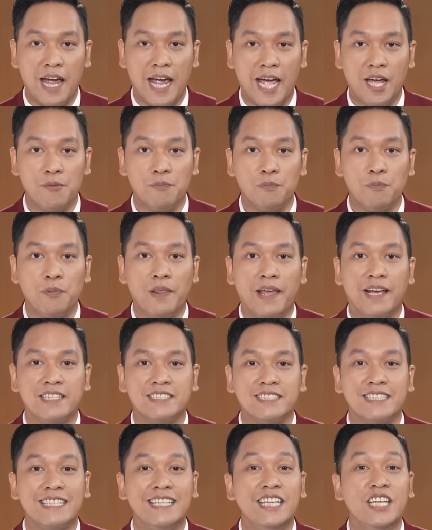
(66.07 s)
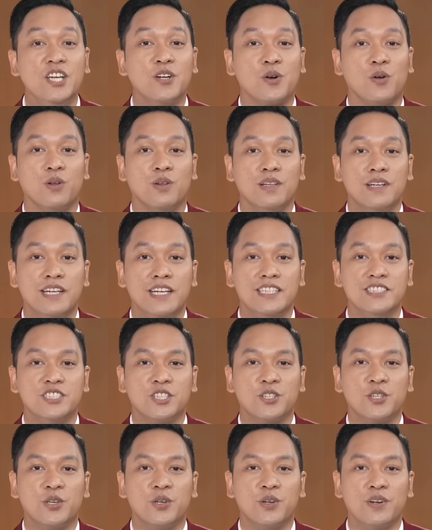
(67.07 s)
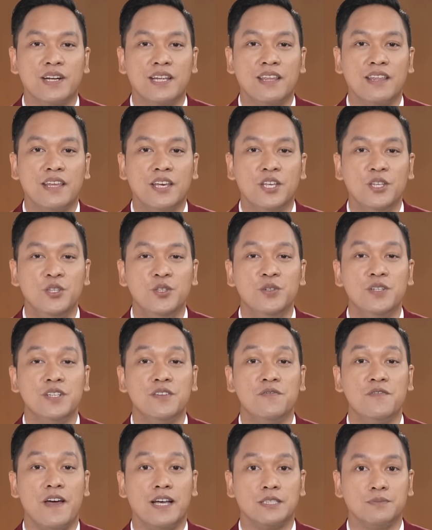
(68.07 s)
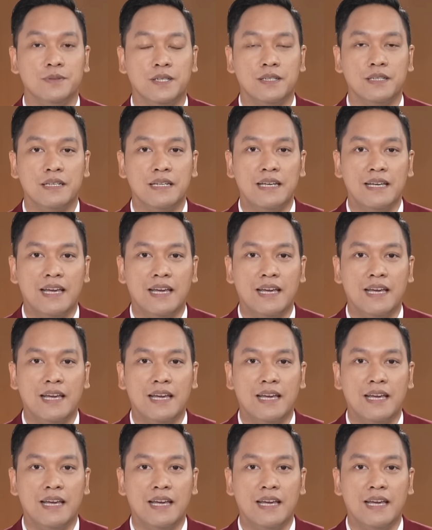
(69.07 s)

and plays a key role in securing new investment